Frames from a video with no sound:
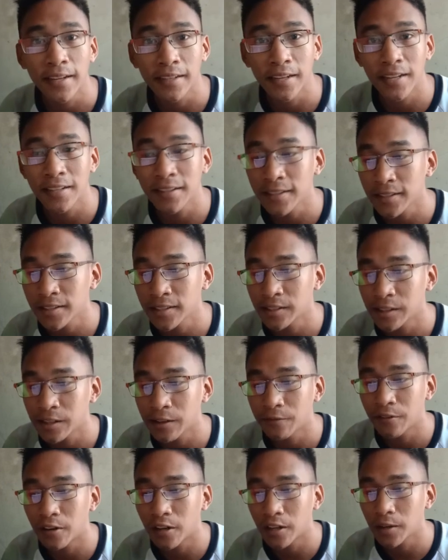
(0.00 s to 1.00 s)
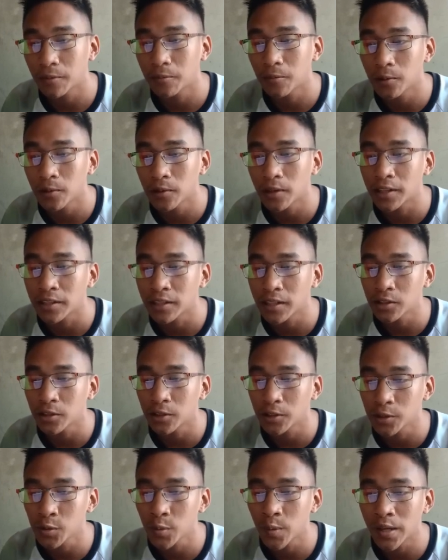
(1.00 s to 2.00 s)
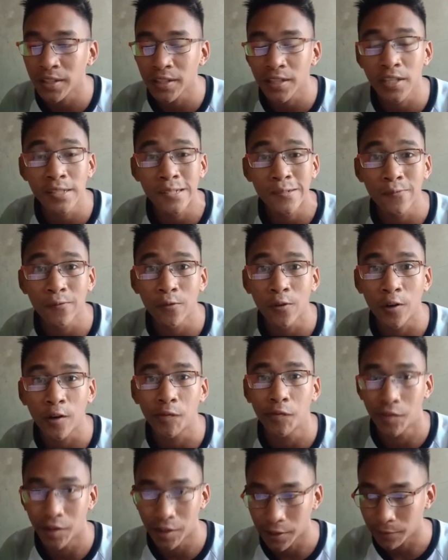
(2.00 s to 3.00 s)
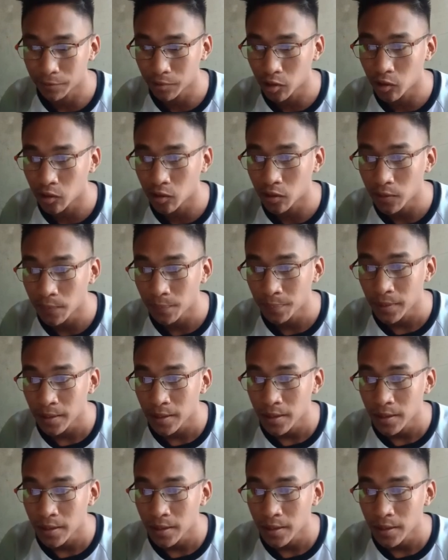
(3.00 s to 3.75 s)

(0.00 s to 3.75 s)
Second, three variable, and the third one is four variable.